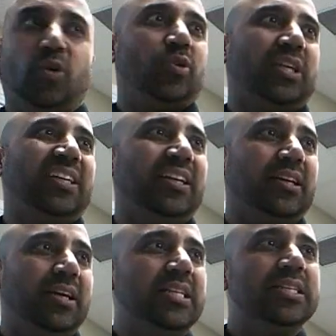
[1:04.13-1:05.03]
know Titanic,
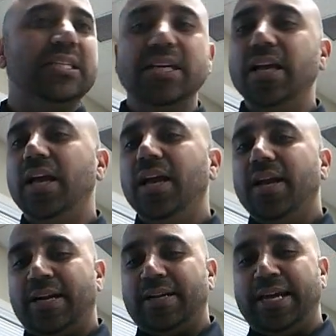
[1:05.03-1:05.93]
right? Mm.
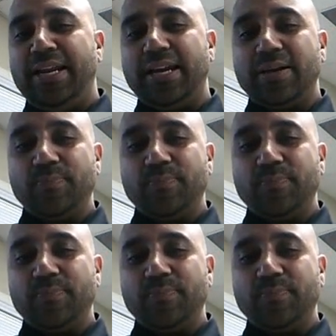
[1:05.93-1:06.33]
Titanic,